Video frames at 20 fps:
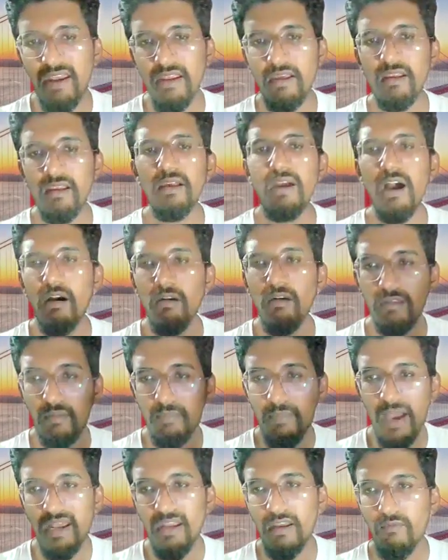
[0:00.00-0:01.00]
panel,
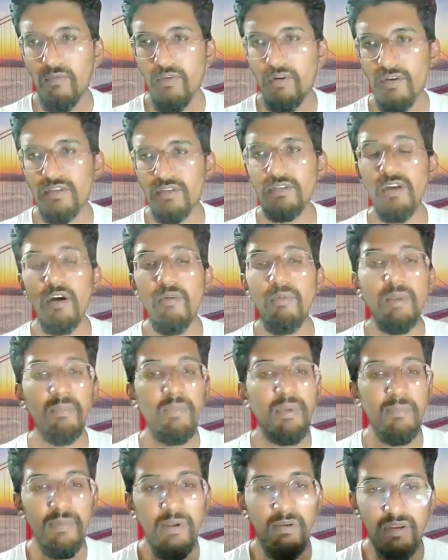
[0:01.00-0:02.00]
how the panel was,
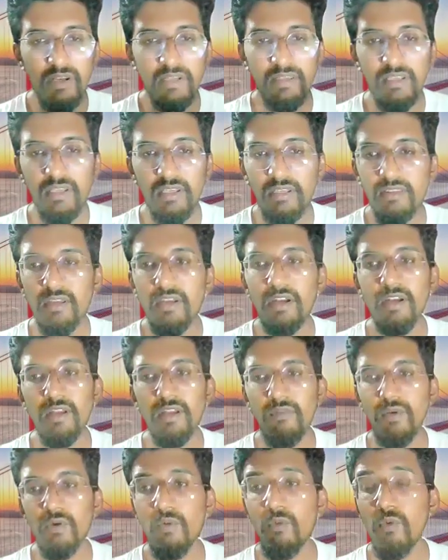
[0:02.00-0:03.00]
how many people were there in
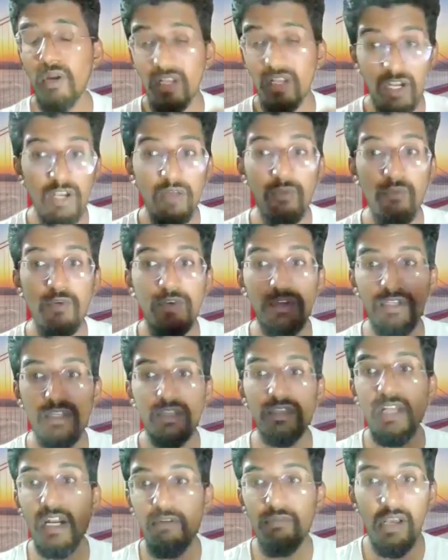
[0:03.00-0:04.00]
the interview, what kind of
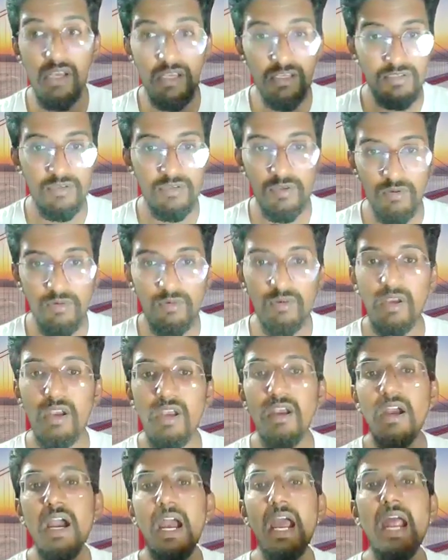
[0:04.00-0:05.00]
question that we asked
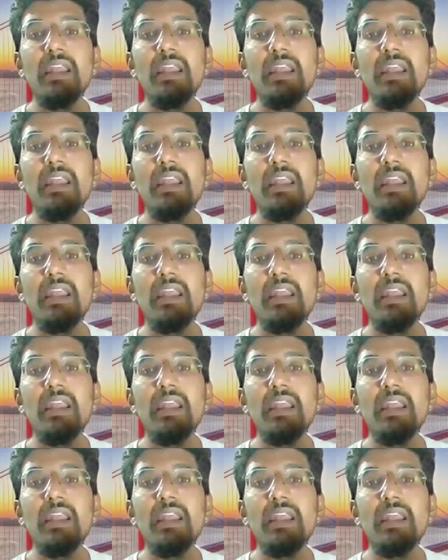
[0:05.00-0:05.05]
you,